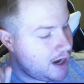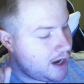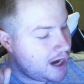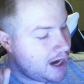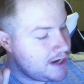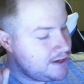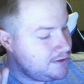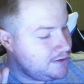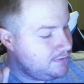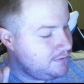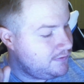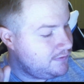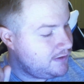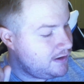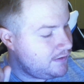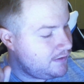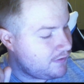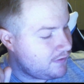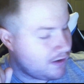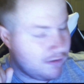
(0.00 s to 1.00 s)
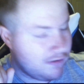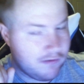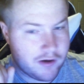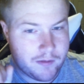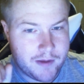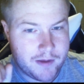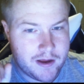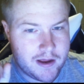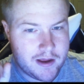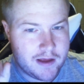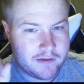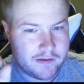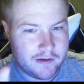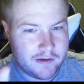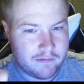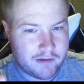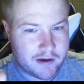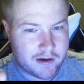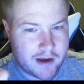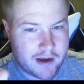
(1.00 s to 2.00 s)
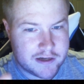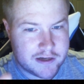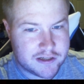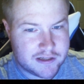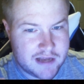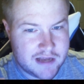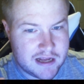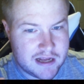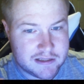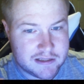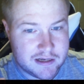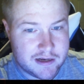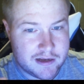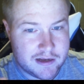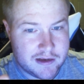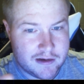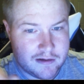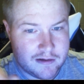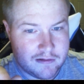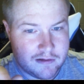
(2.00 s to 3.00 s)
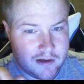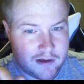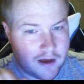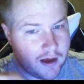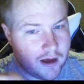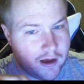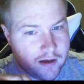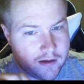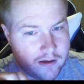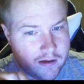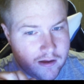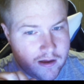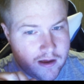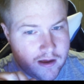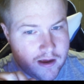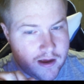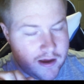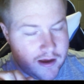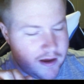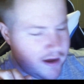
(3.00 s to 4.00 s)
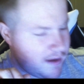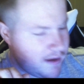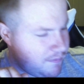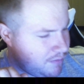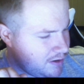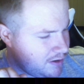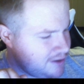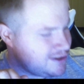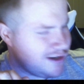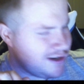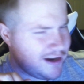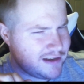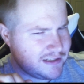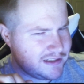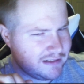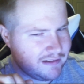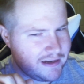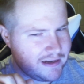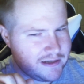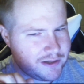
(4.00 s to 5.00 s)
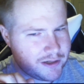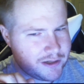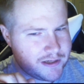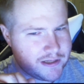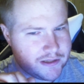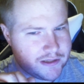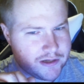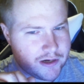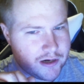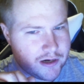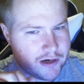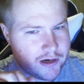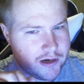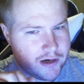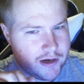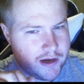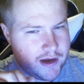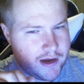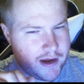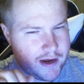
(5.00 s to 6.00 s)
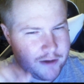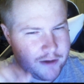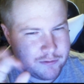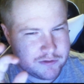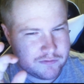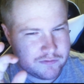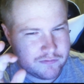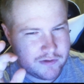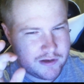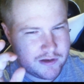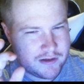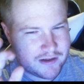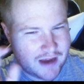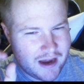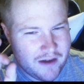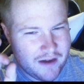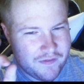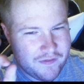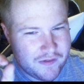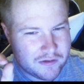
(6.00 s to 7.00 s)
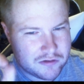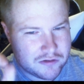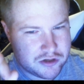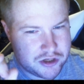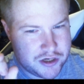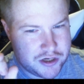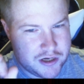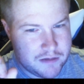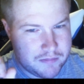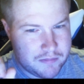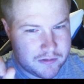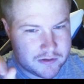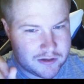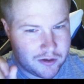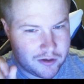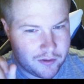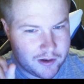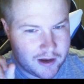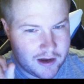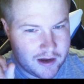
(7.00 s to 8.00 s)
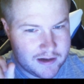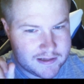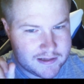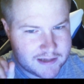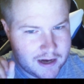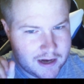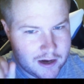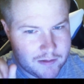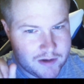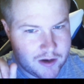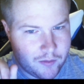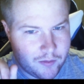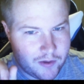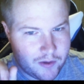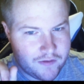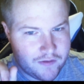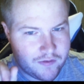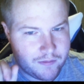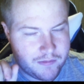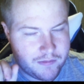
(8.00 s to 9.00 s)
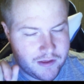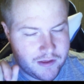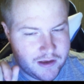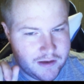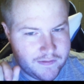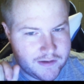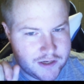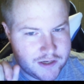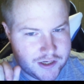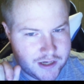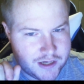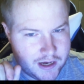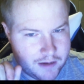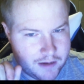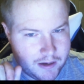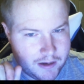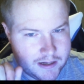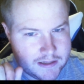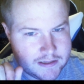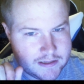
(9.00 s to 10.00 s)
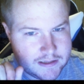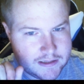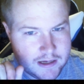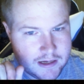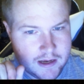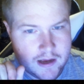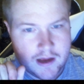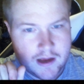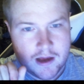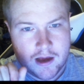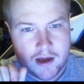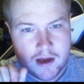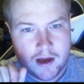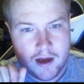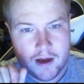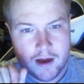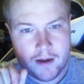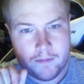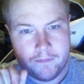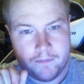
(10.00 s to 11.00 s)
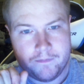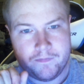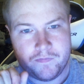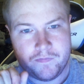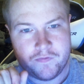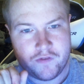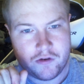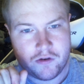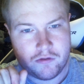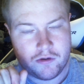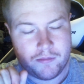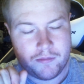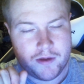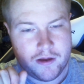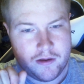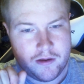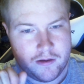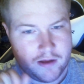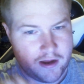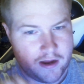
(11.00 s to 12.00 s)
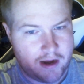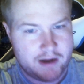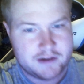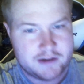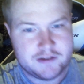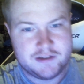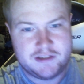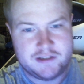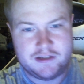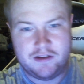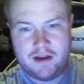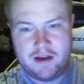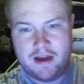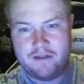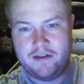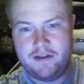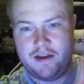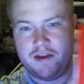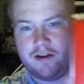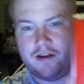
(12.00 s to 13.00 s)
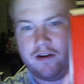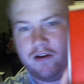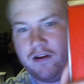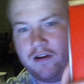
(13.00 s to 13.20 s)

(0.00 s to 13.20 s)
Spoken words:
used it for a little bit, as in like I just tested it. I'm pretty sure it has a laser sensor, and it kind of felt cheap, so it kind of scared me away from the EVGA mice for a little bit. And I actually still have it here